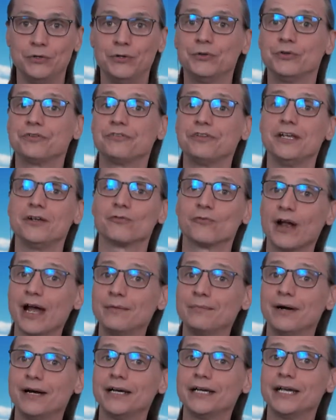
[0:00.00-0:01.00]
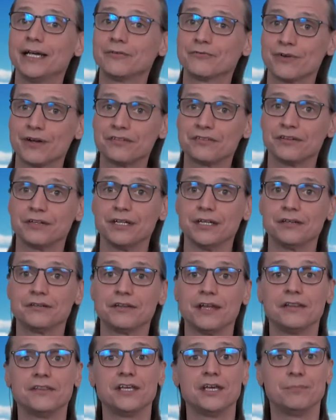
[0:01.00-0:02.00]
who is the rabbi in residence
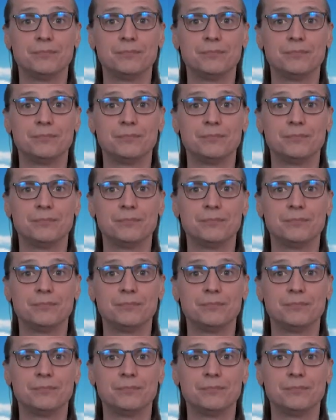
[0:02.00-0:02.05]
at the